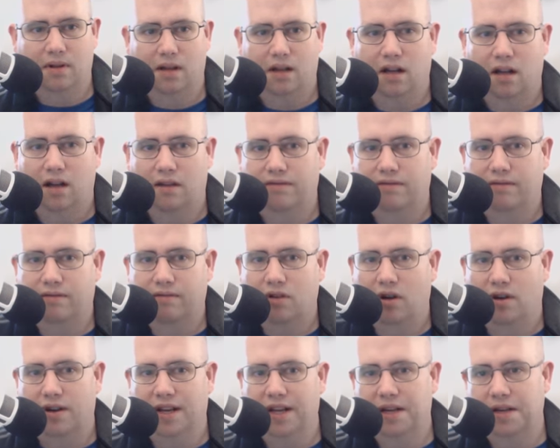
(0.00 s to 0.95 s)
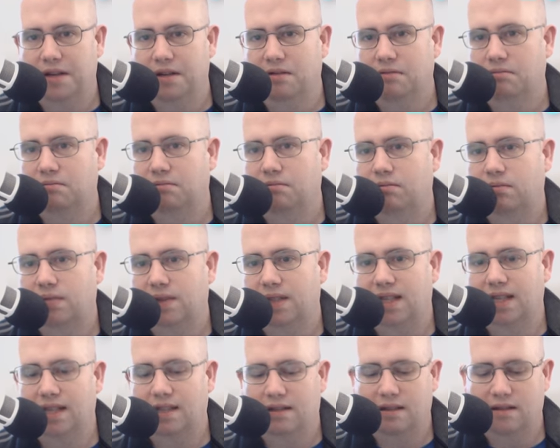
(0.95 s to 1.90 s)
Uh, I've gone in and
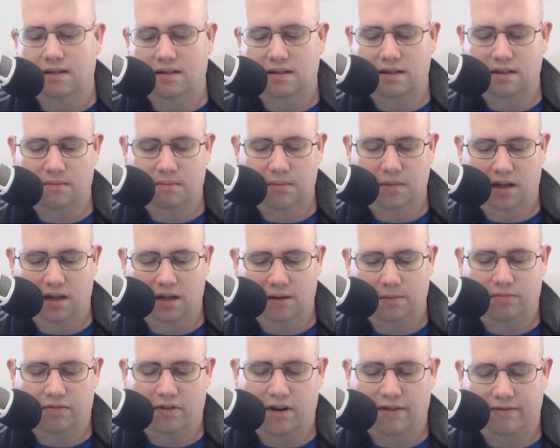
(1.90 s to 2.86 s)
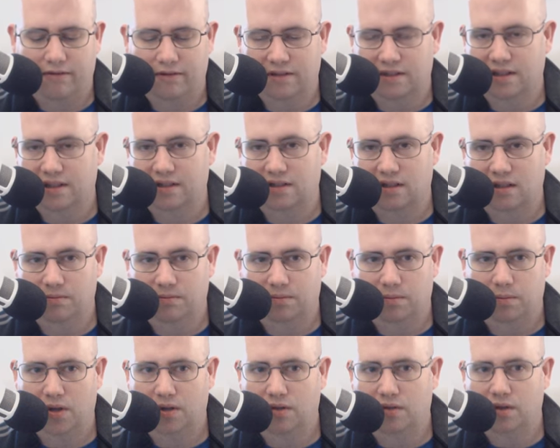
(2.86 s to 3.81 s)
deleted some like preferences, some
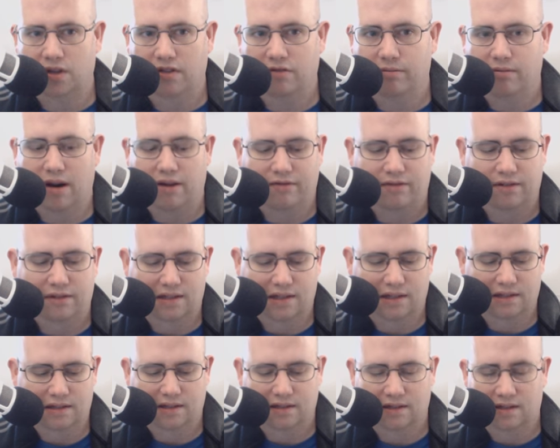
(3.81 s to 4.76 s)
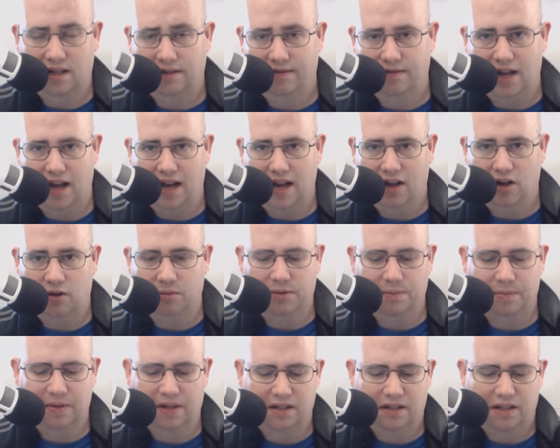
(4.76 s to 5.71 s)
Bluetooth preferences, and see if that
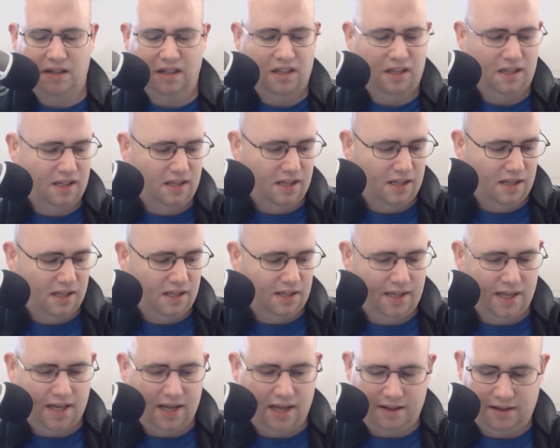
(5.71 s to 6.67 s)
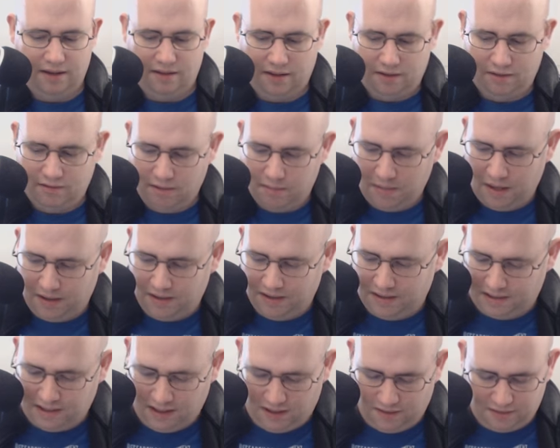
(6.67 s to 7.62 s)
helps. But yeah, the the remote
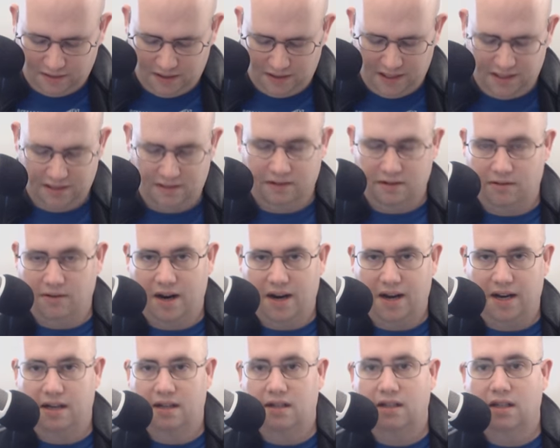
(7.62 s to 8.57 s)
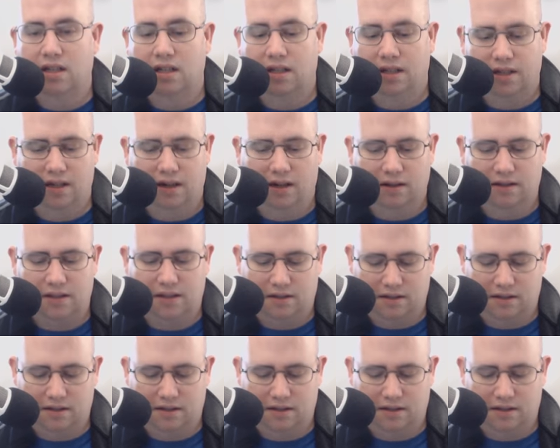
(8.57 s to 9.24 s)
itself it isn't great. You know, I